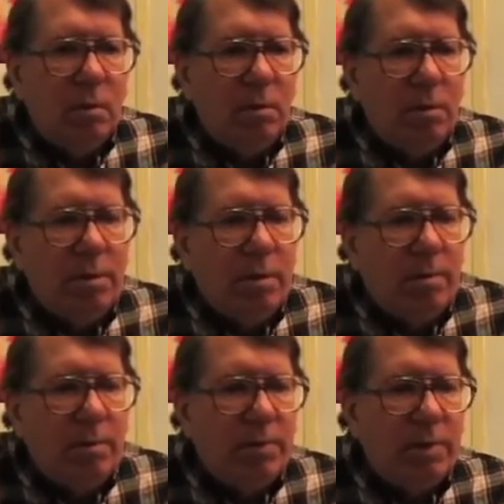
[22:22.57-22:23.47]
No,
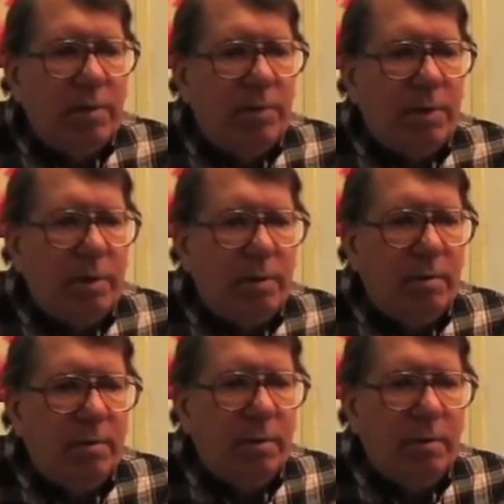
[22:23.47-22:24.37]
descriptive stuff. It's like,
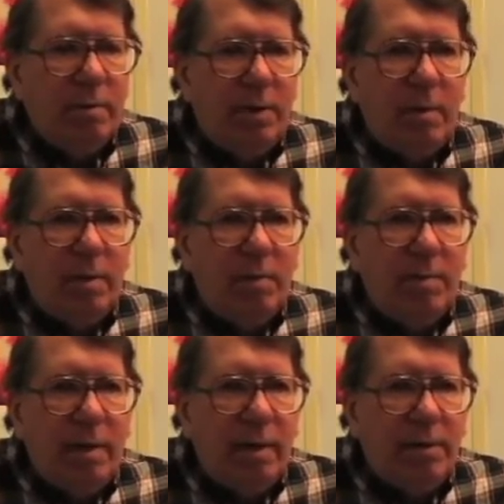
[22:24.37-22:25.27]
developmental
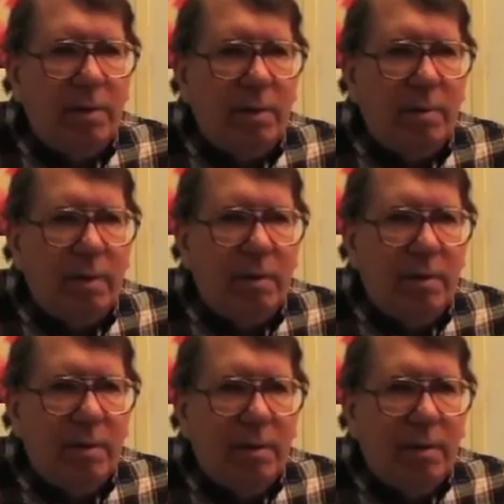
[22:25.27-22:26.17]
biology. I mean,
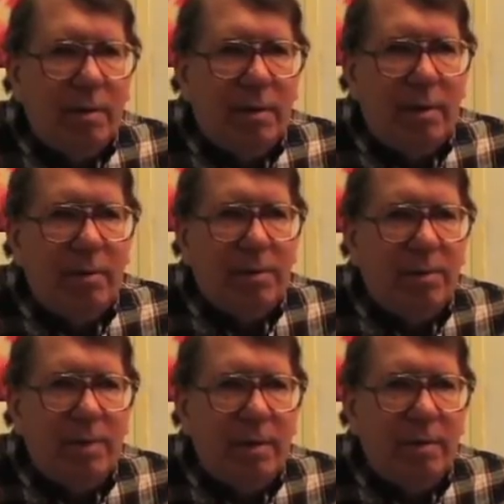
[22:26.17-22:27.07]
that
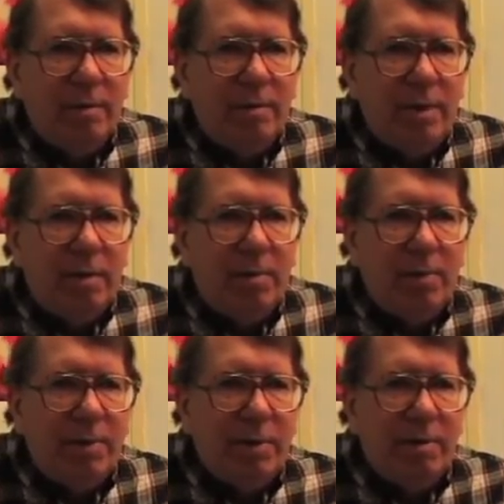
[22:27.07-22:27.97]
was
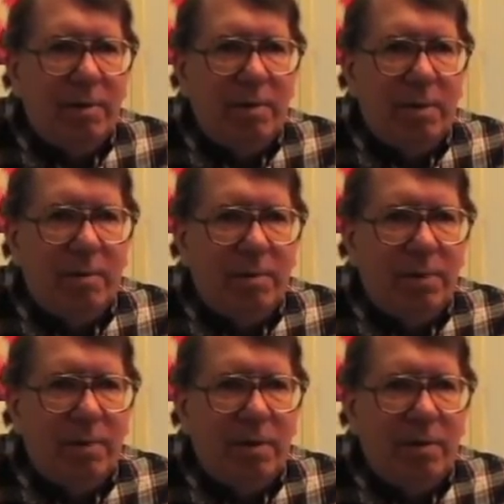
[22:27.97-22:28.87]
90% descriptive
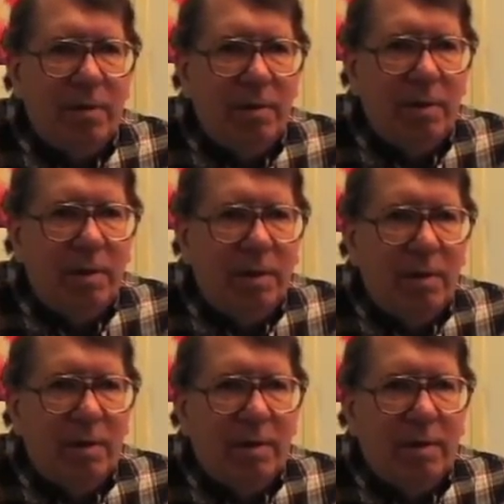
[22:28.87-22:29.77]
stuff,
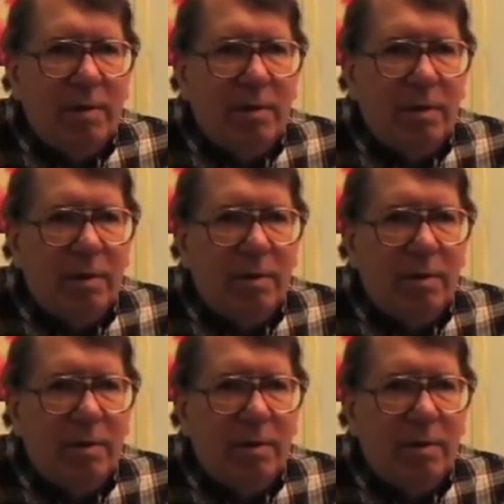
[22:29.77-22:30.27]
and